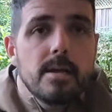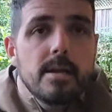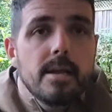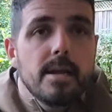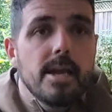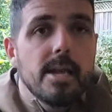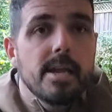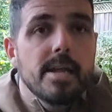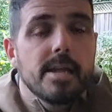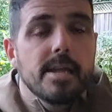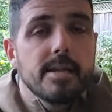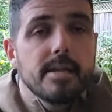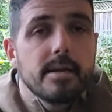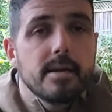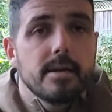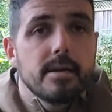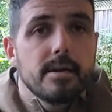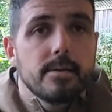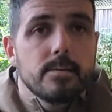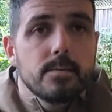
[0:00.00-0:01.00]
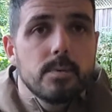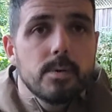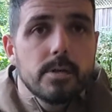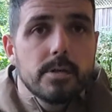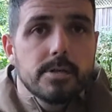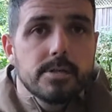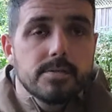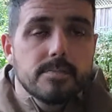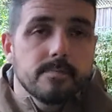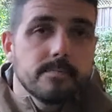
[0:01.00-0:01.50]
and really
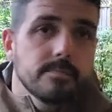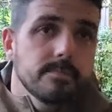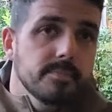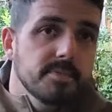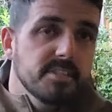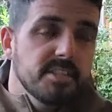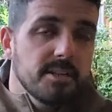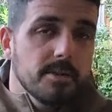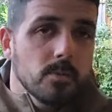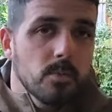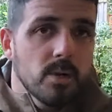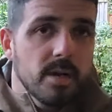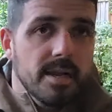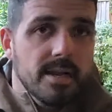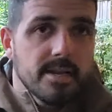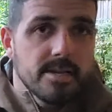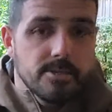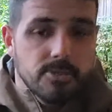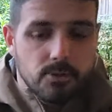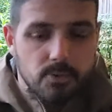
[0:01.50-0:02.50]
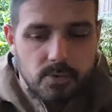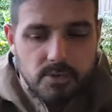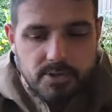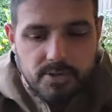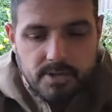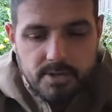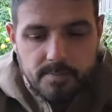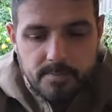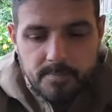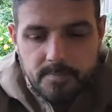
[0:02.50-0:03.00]
seeing what I can do with
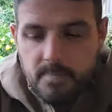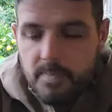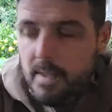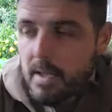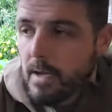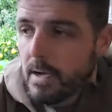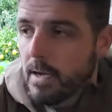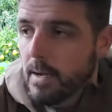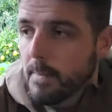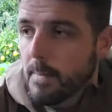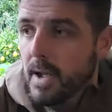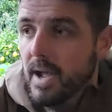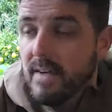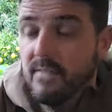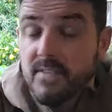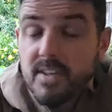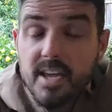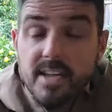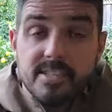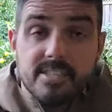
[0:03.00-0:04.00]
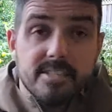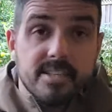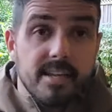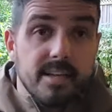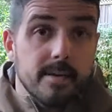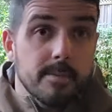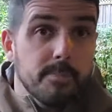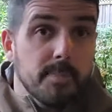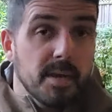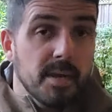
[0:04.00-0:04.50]
him. I have yet to take
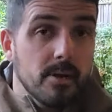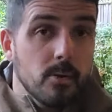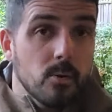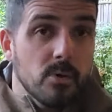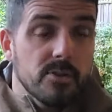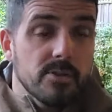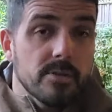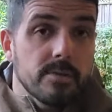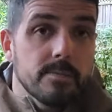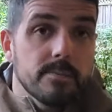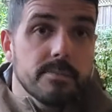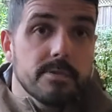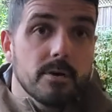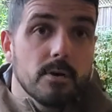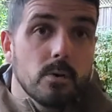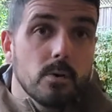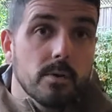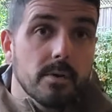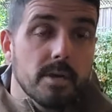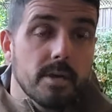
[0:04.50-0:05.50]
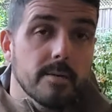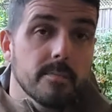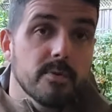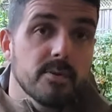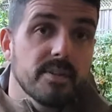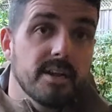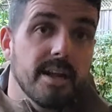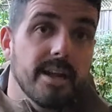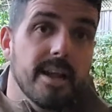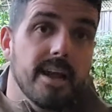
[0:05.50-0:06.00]
a pig with him. The only animal
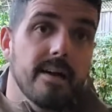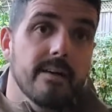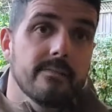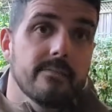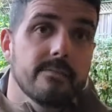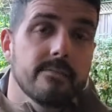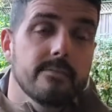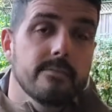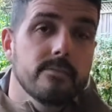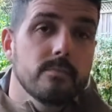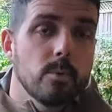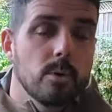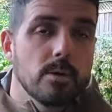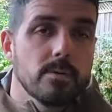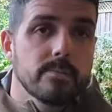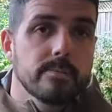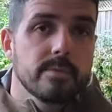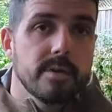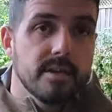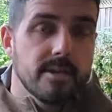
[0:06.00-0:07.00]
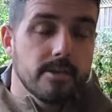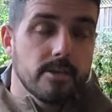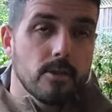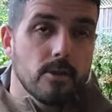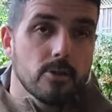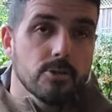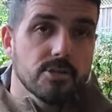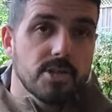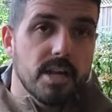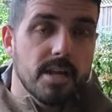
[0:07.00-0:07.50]
that I have, well, any
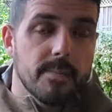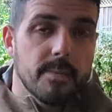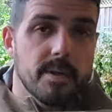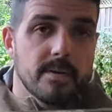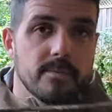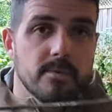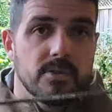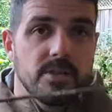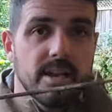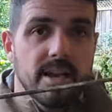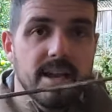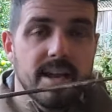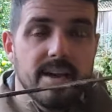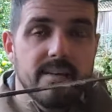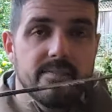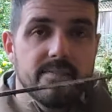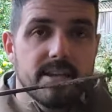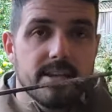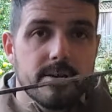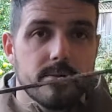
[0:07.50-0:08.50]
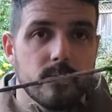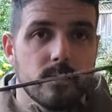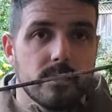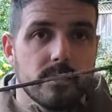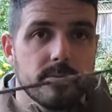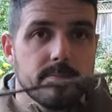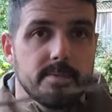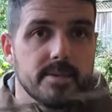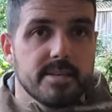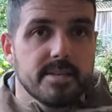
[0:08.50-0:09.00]
large game animal that I have taken with
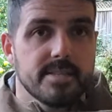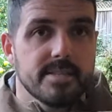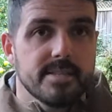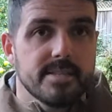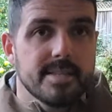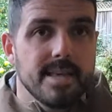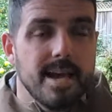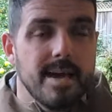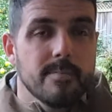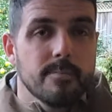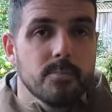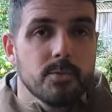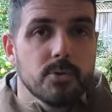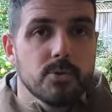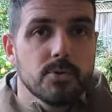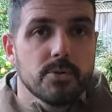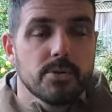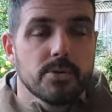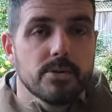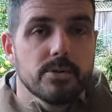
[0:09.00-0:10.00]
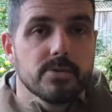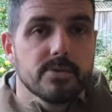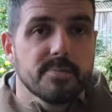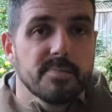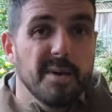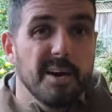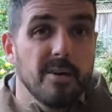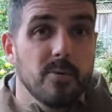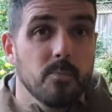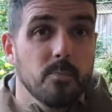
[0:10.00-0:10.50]
him is that mule deer. Is
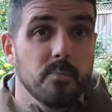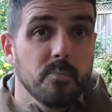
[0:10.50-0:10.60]
about